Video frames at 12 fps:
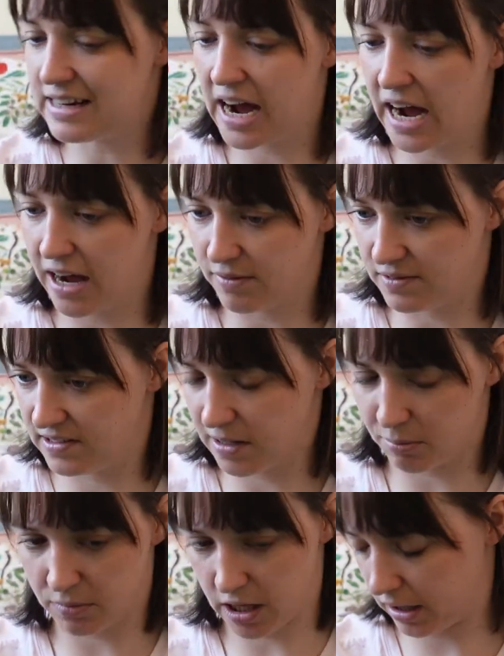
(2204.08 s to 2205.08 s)
to have
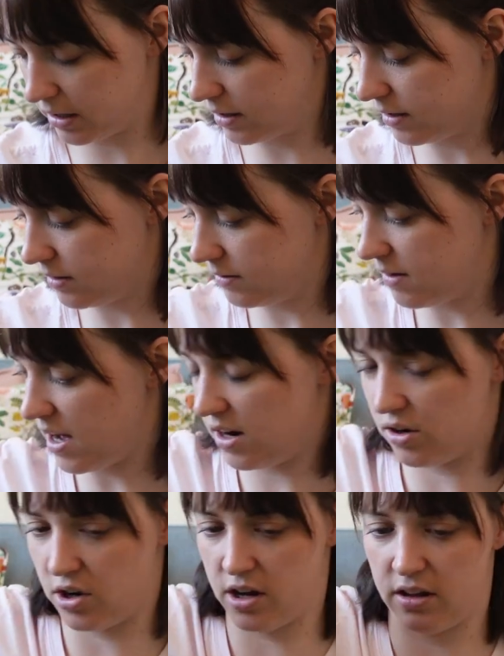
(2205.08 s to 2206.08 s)
some, like, I
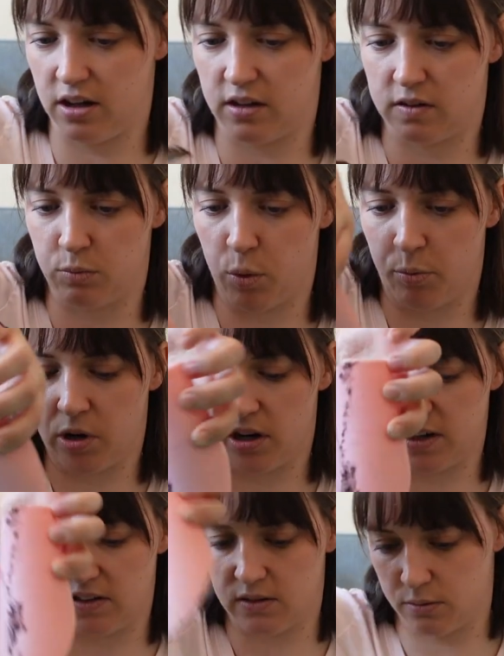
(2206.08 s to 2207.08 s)
don't know, I think a small
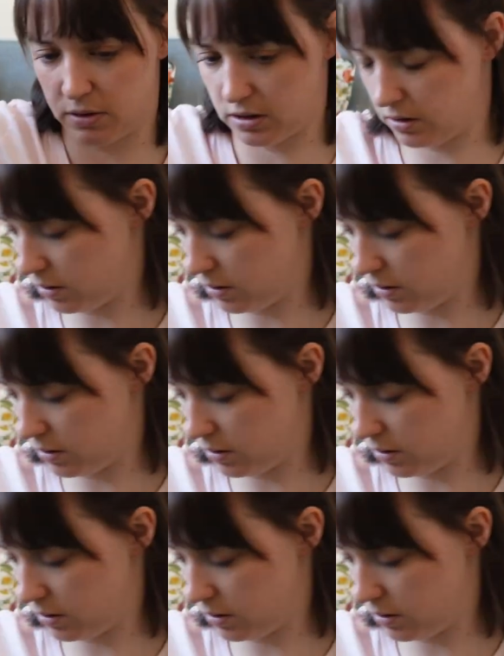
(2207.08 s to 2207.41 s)
pot is not really